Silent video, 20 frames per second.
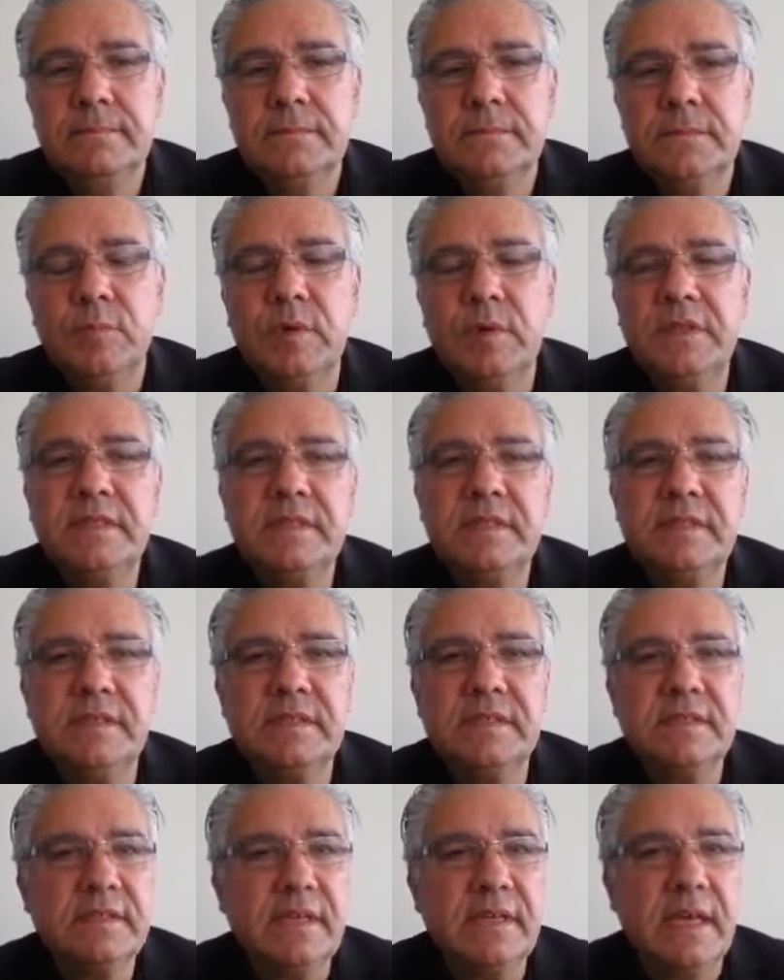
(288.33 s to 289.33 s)
What this
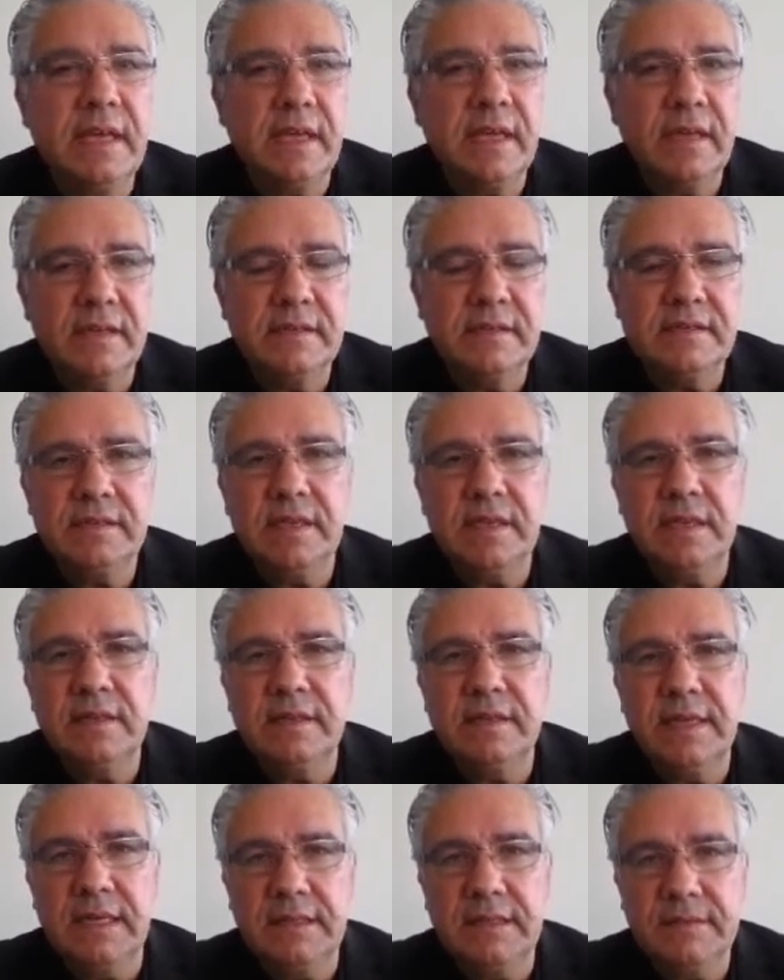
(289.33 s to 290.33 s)
is saying
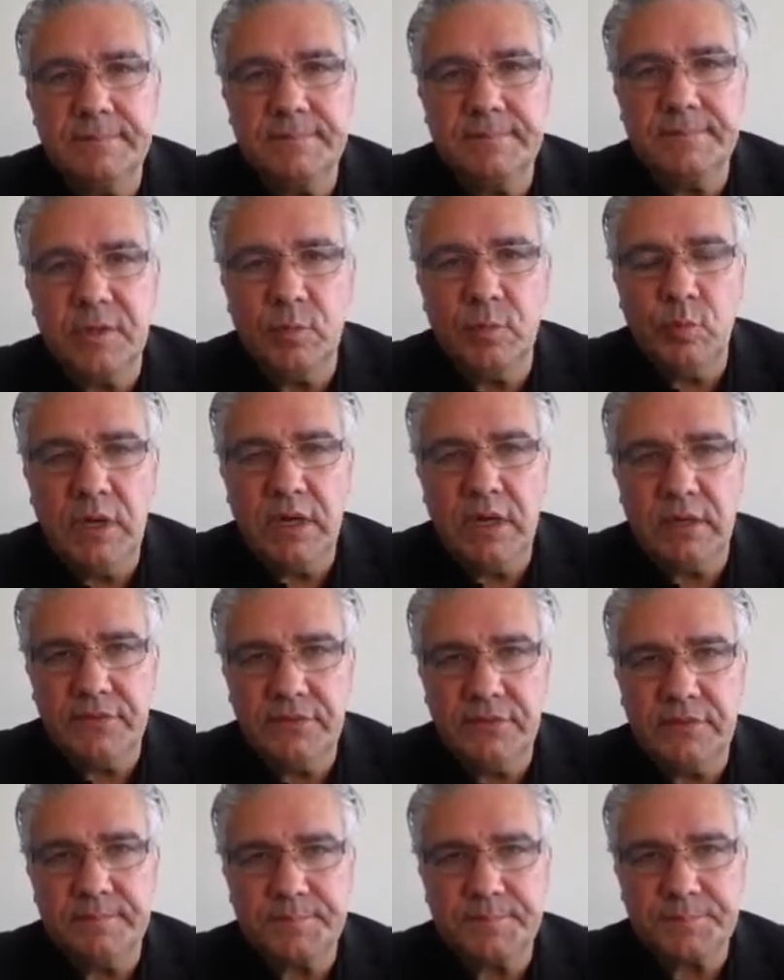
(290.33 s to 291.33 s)
that
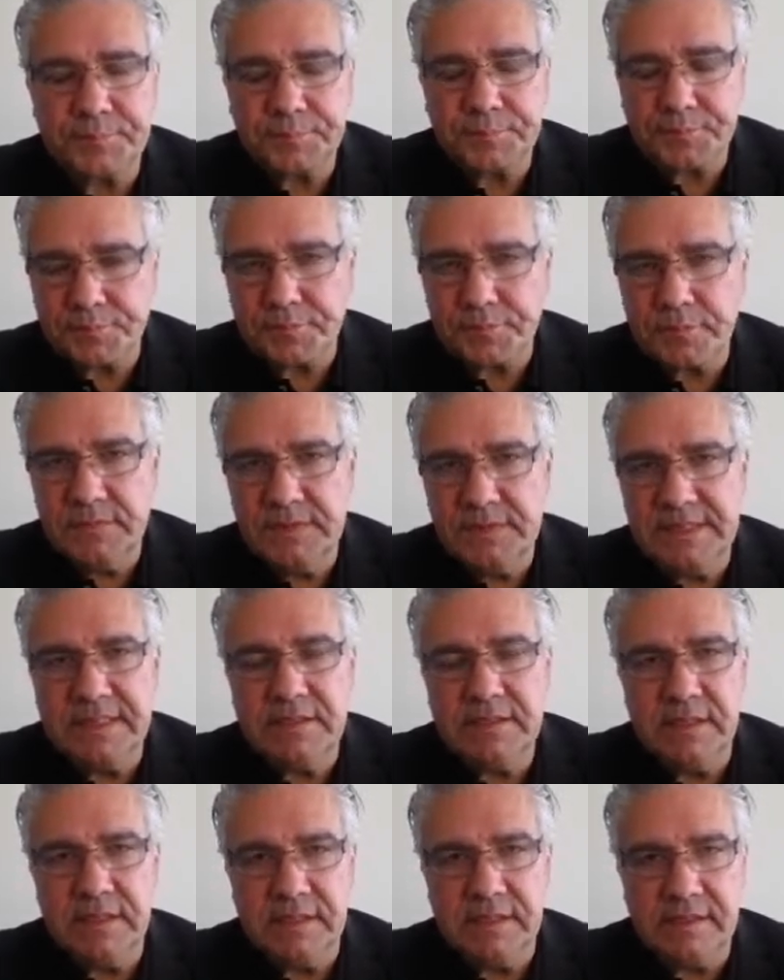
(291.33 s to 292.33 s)
wealth
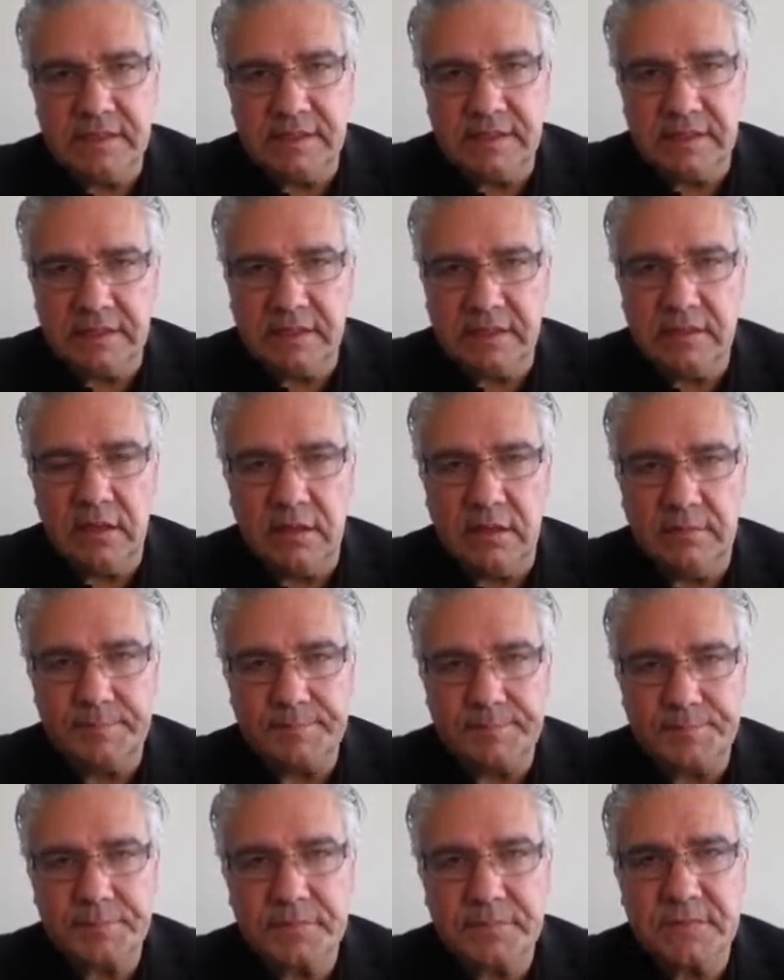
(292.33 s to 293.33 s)
doesn't necessarily
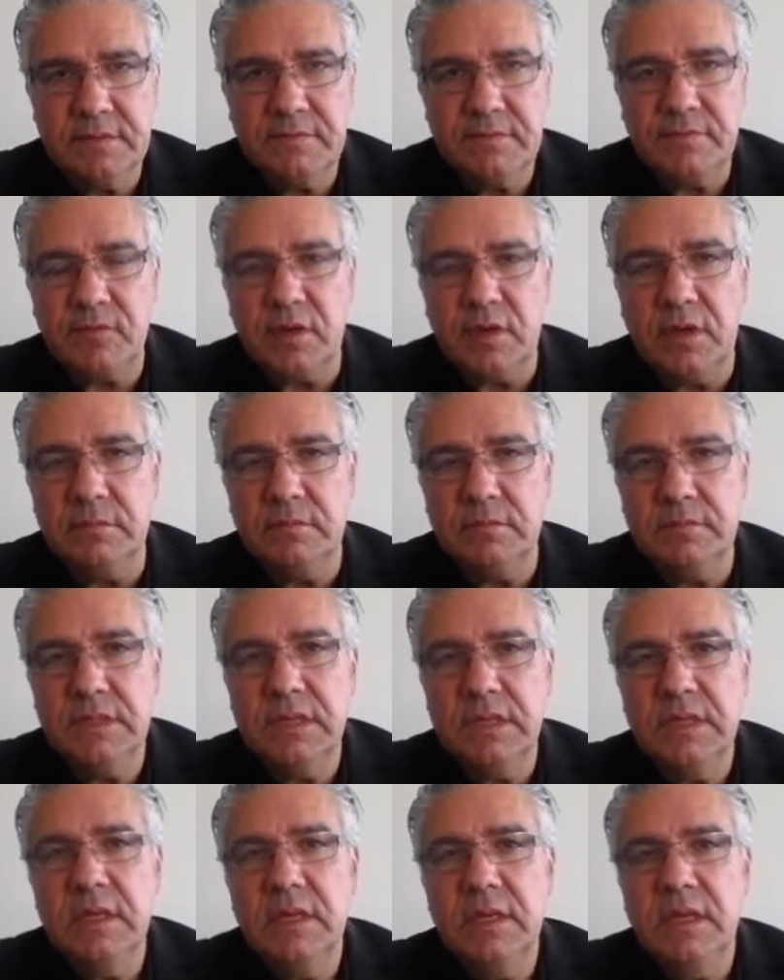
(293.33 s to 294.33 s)
come from
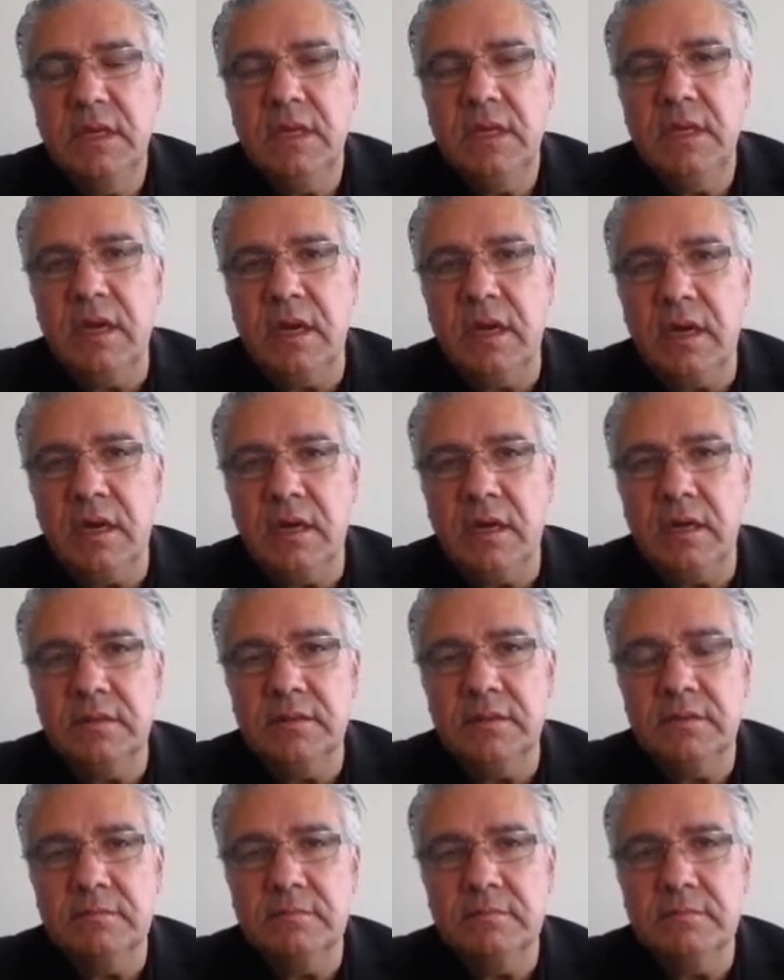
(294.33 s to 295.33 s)

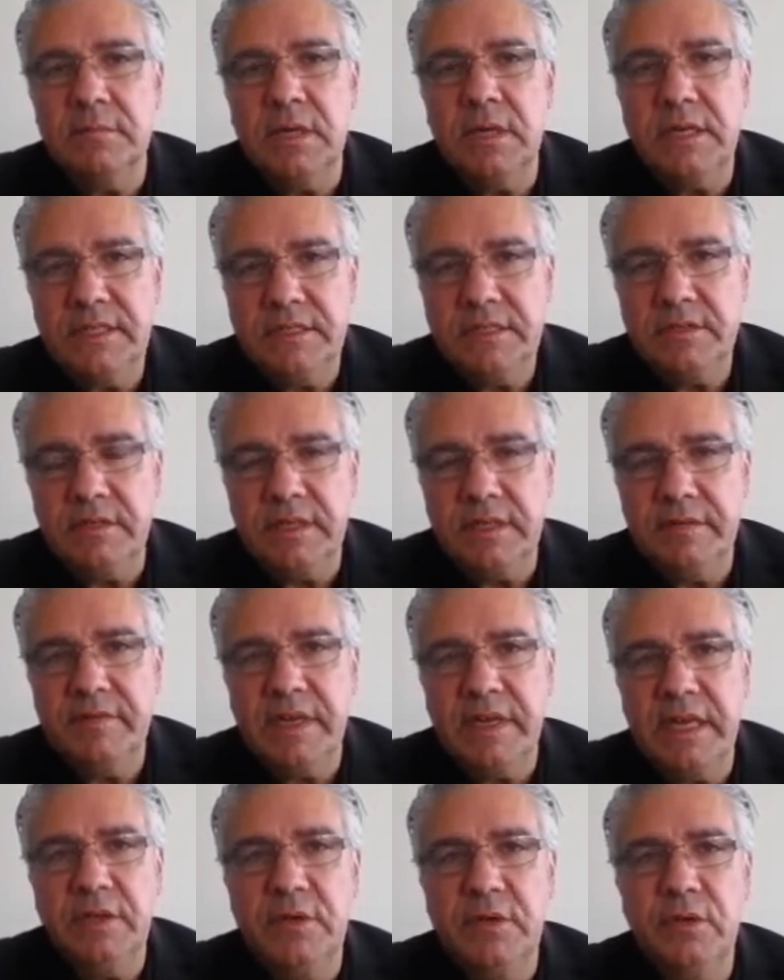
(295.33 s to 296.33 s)
monetary
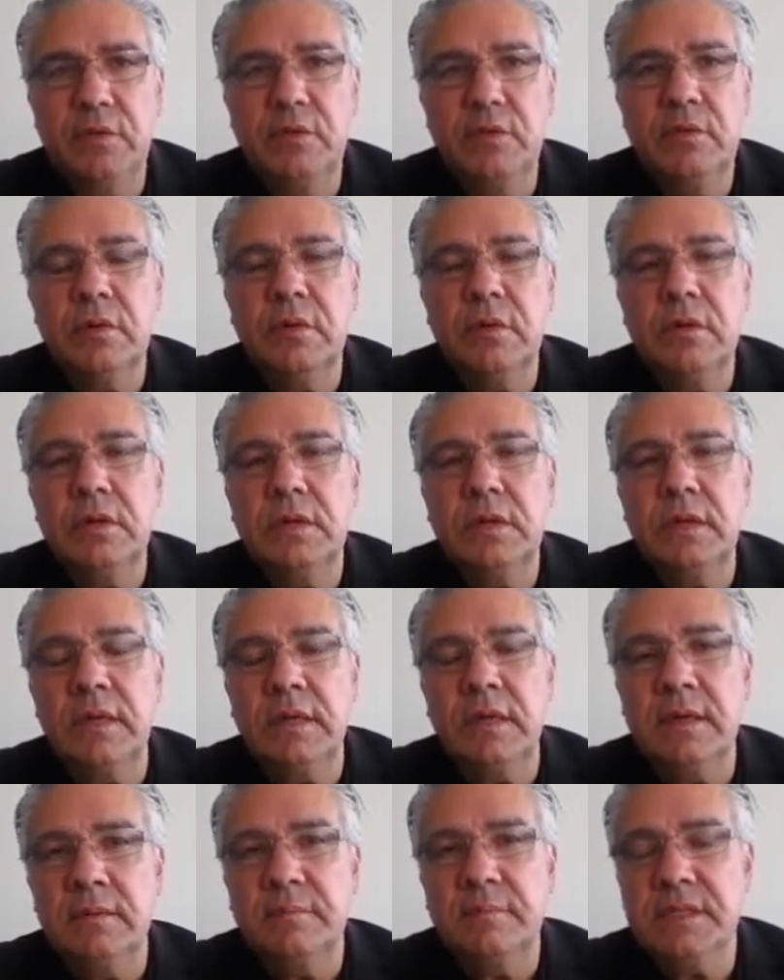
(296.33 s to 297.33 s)
value
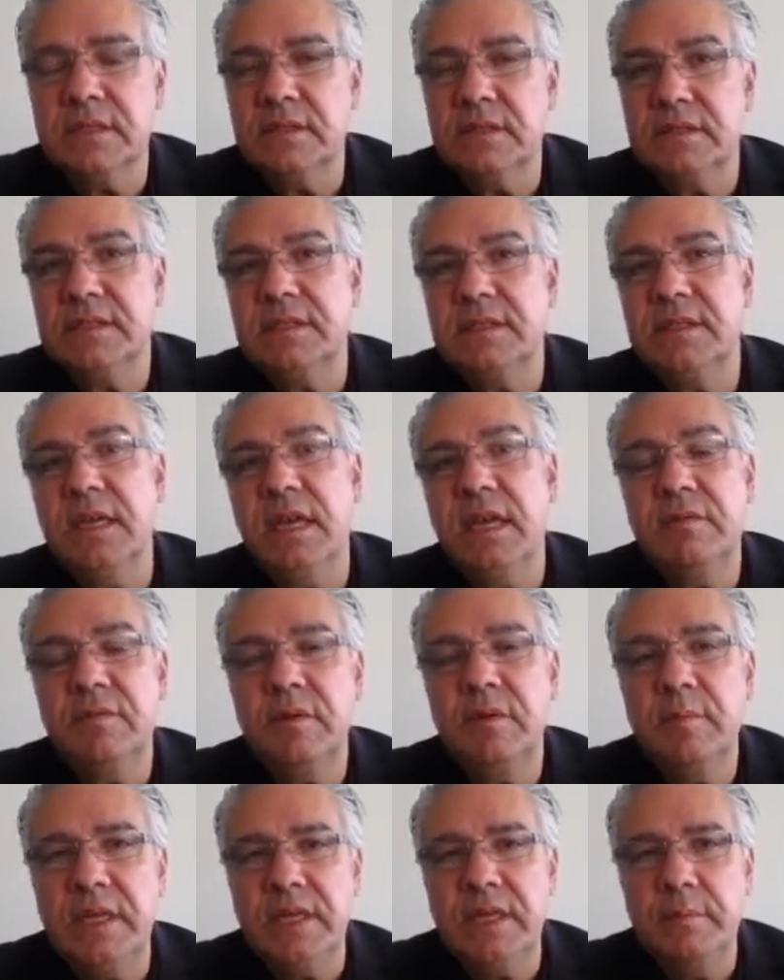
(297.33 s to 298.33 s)
because
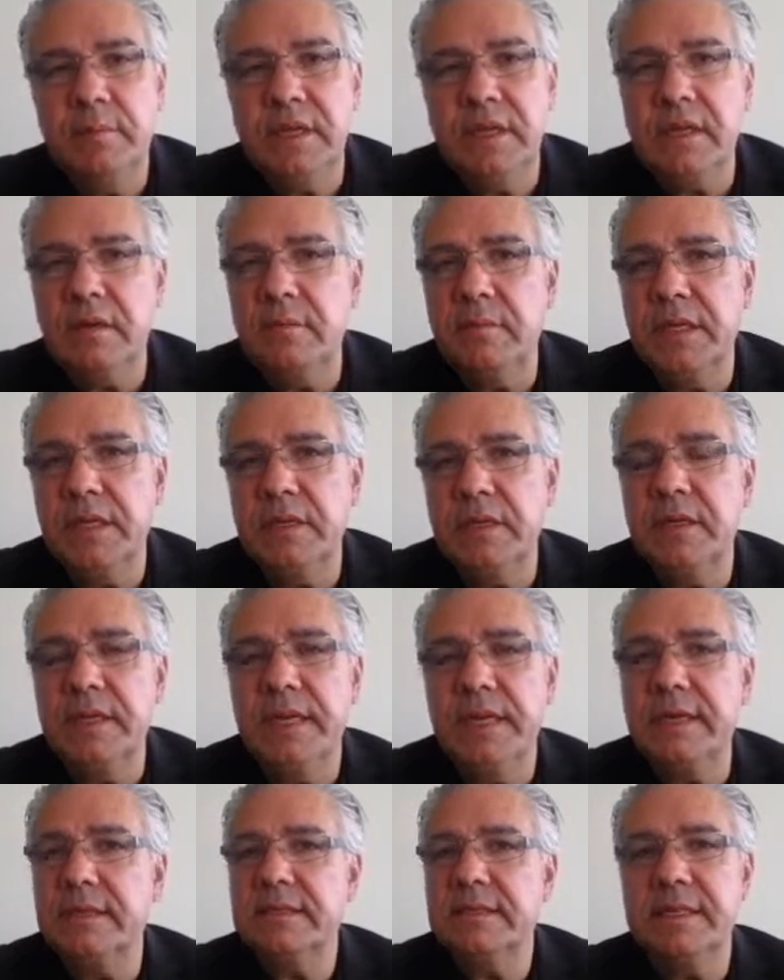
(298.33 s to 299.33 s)
everybody being a
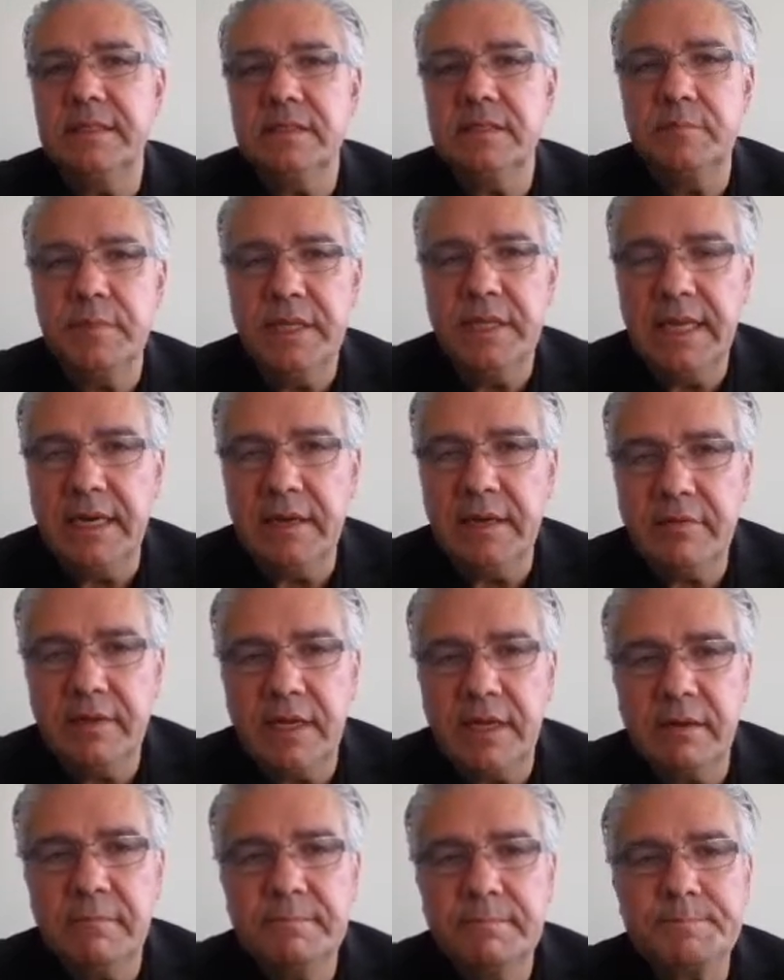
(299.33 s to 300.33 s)
millionaire doesn't mean
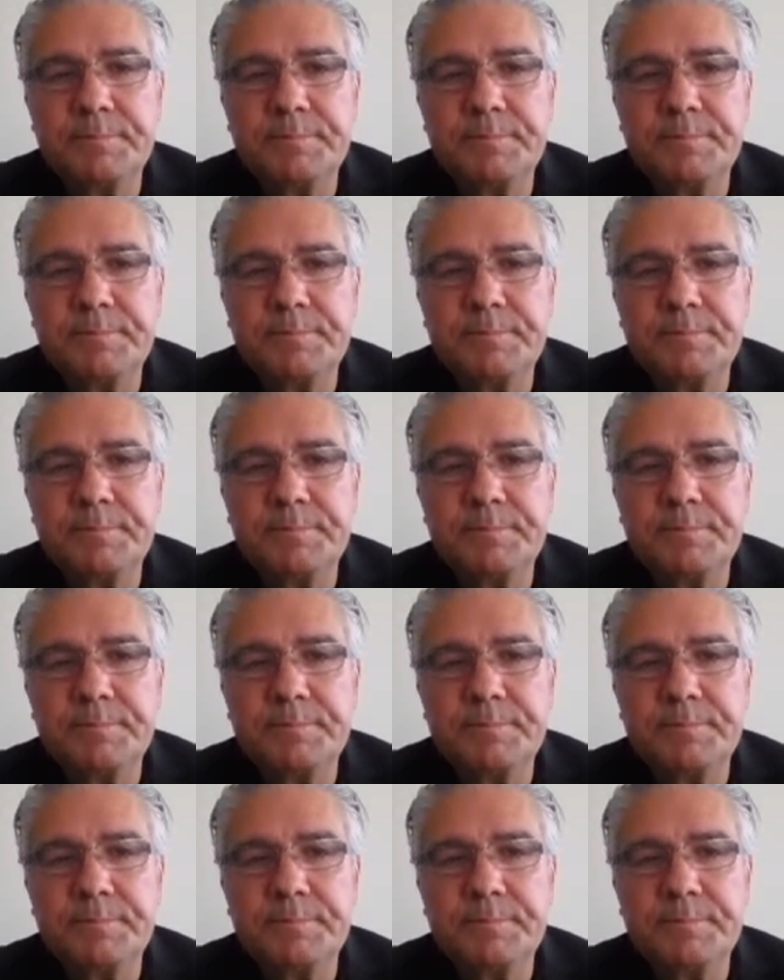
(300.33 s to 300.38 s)
anything.